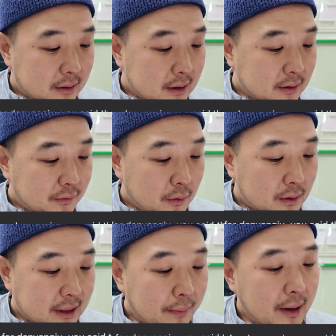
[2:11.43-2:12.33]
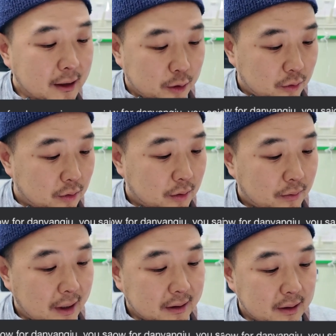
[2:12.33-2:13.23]
Since for Samyangju, the
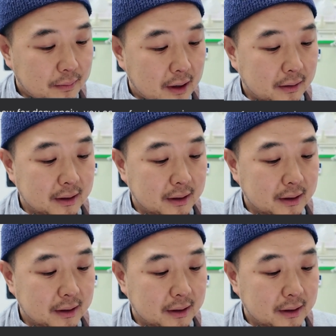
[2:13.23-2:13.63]
rice amount